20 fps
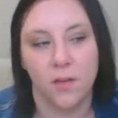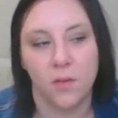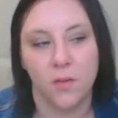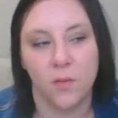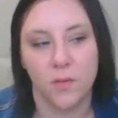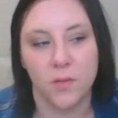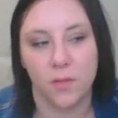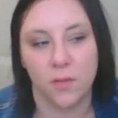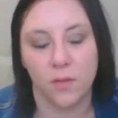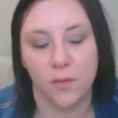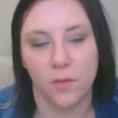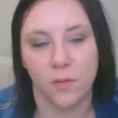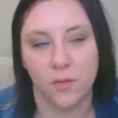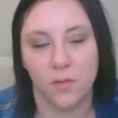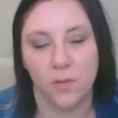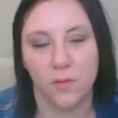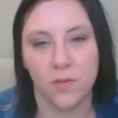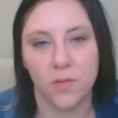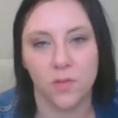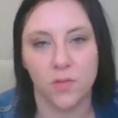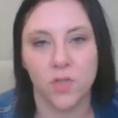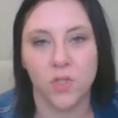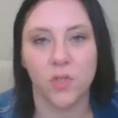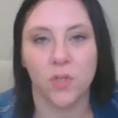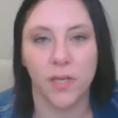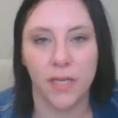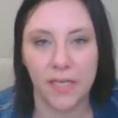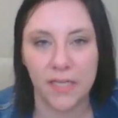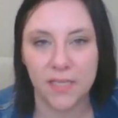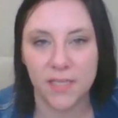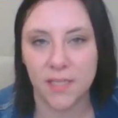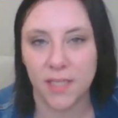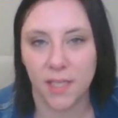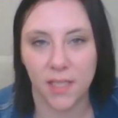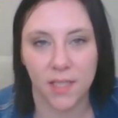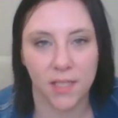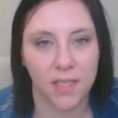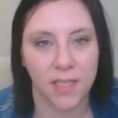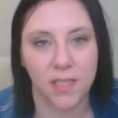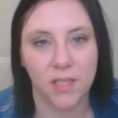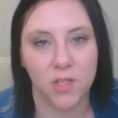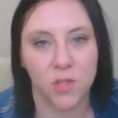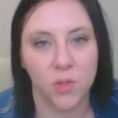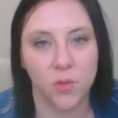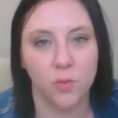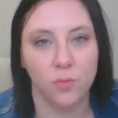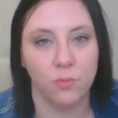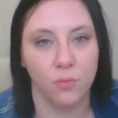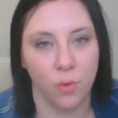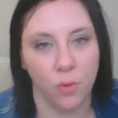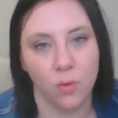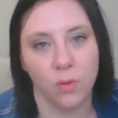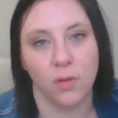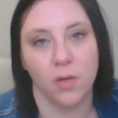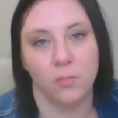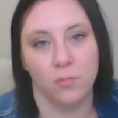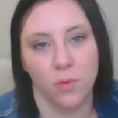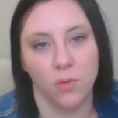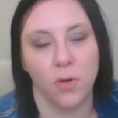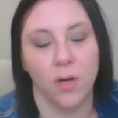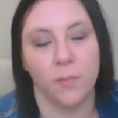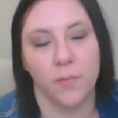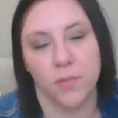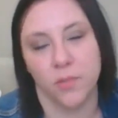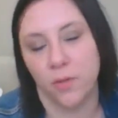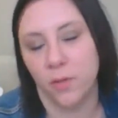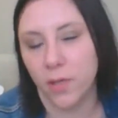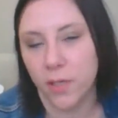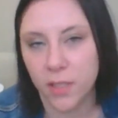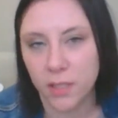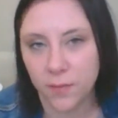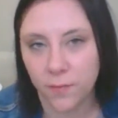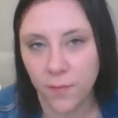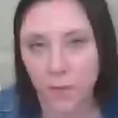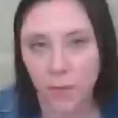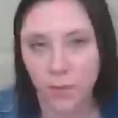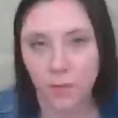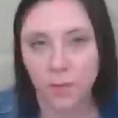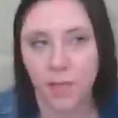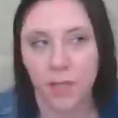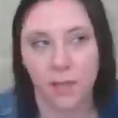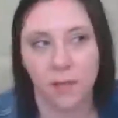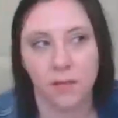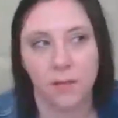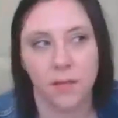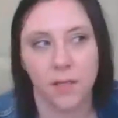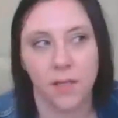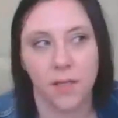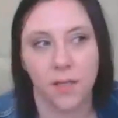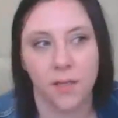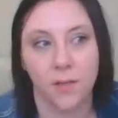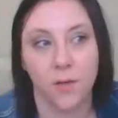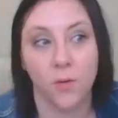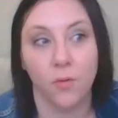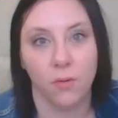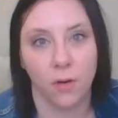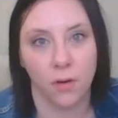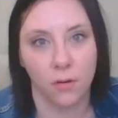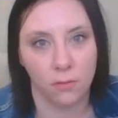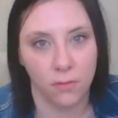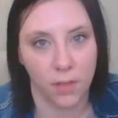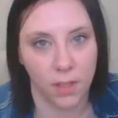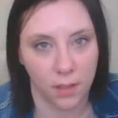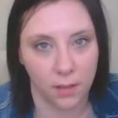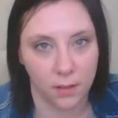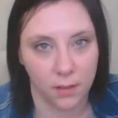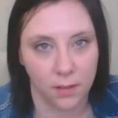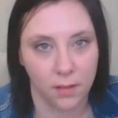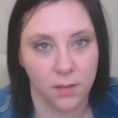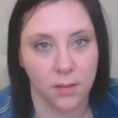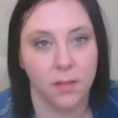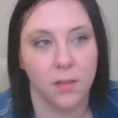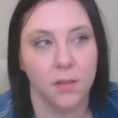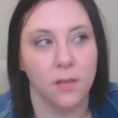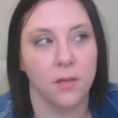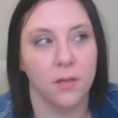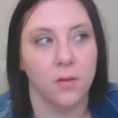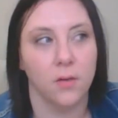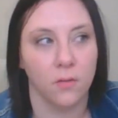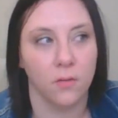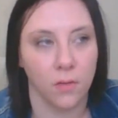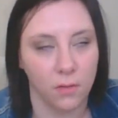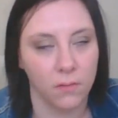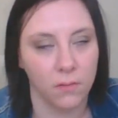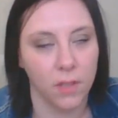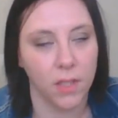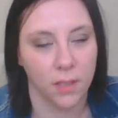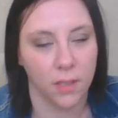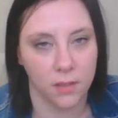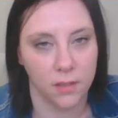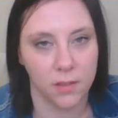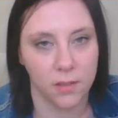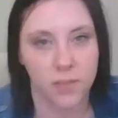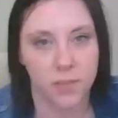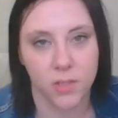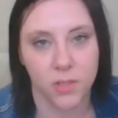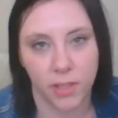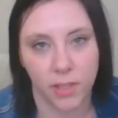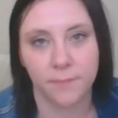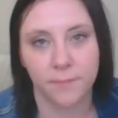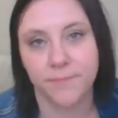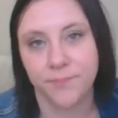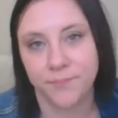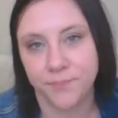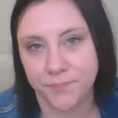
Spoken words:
those are traits that lead to more and more opportunities for you in a growing industry.